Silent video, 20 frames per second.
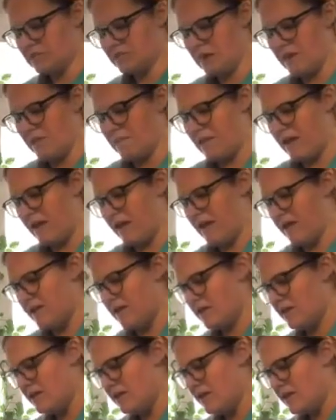my
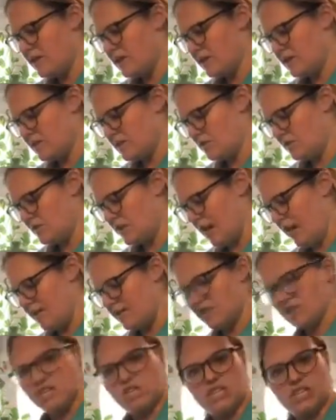pan so that
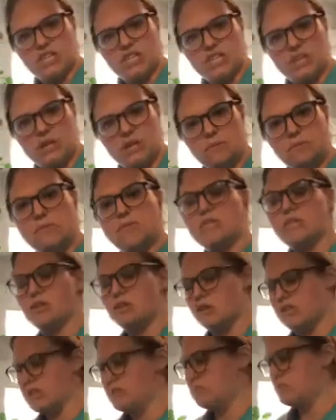the cheese
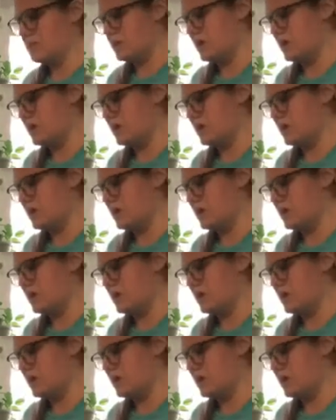crisps